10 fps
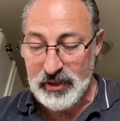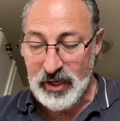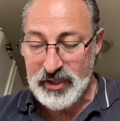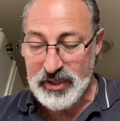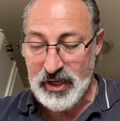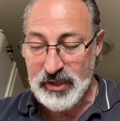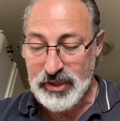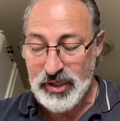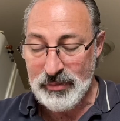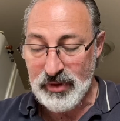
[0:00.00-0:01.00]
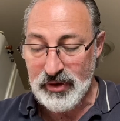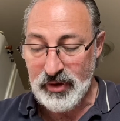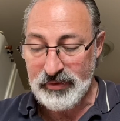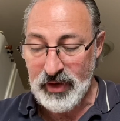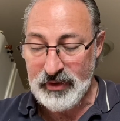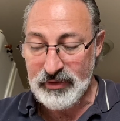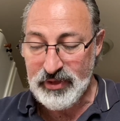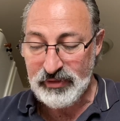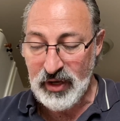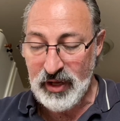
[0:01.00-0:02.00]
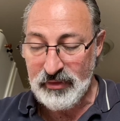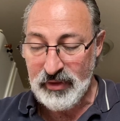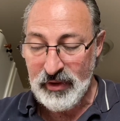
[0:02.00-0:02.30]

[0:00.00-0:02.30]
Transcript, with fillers: Isaiah chapter 35, verse 5.